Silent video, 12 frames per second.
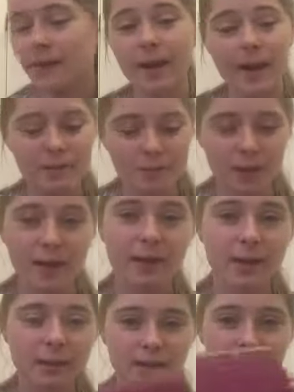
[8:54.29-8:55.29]
then I have
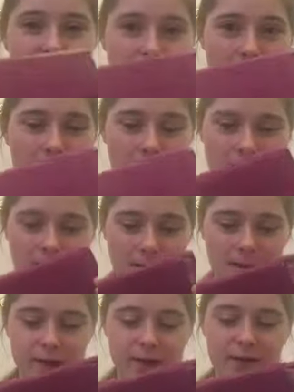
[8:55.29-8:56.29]
plenty of these types of
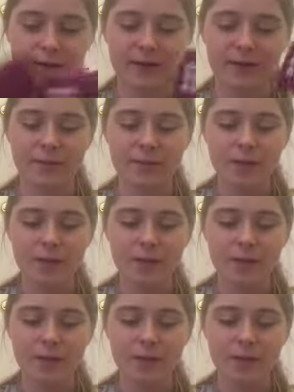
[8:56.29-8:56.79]
calculators